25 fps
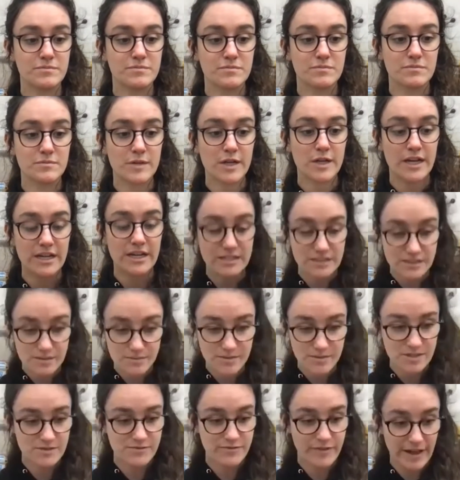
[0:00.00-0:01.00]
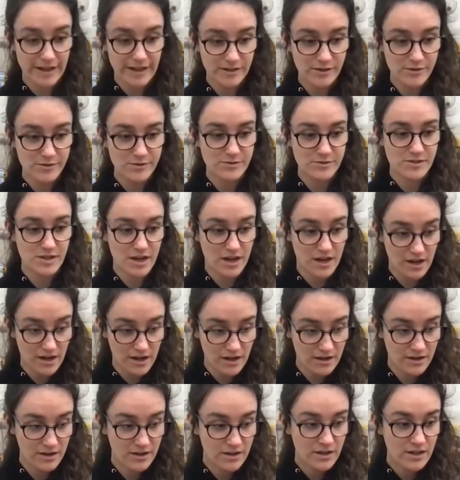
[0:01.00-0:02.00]
customers' values
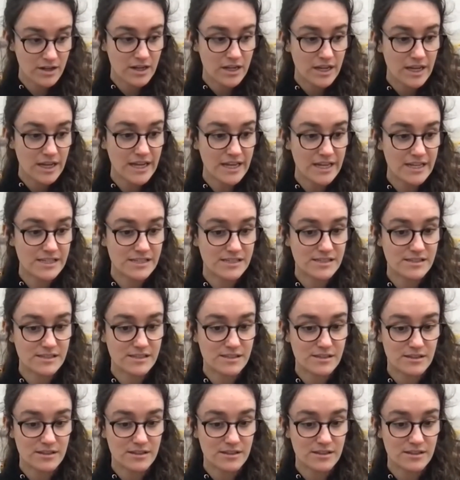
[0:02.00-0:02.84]
are is,